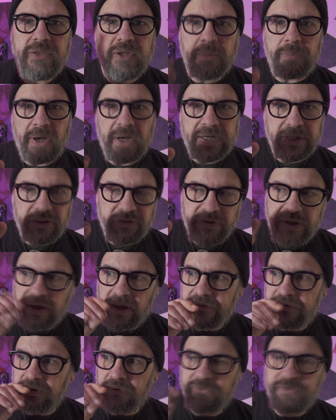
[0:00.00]
The Pocket 3
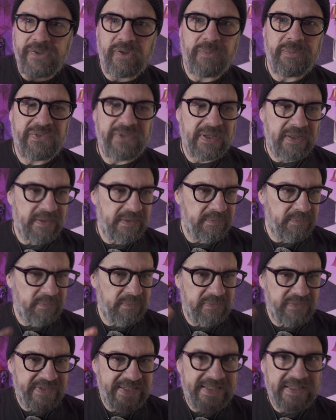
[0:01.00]
also films in
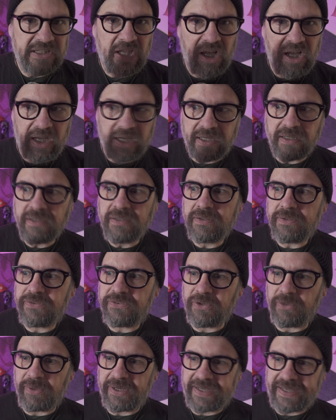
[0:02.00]
D-Log,
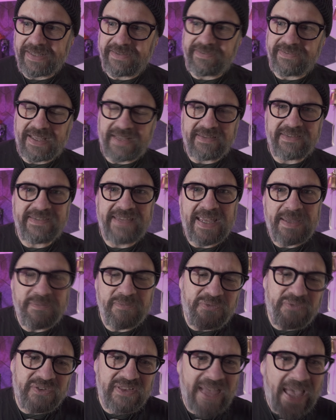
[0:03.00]
so it gets that same
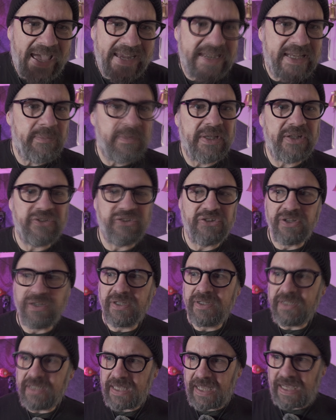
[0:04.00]
flat image
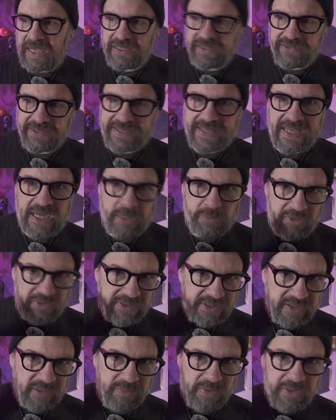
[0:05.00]
out of the camera
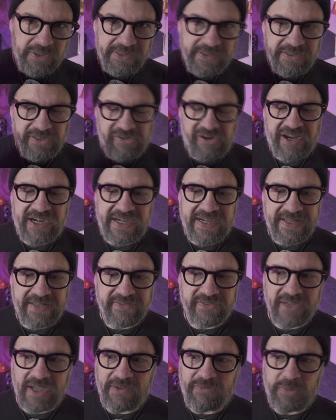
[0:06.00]
that you put into your editing
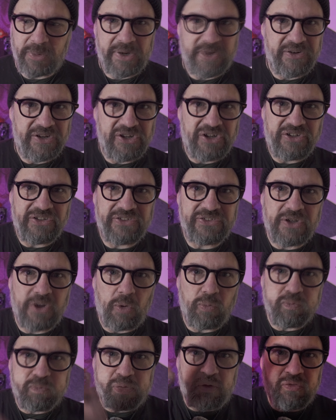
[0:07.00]
software and you just
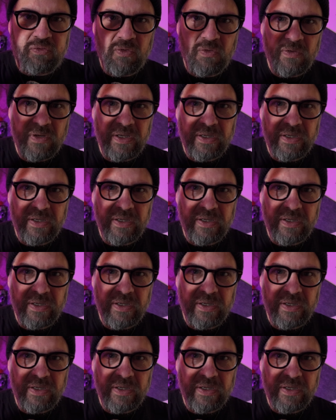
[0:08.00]
go poof,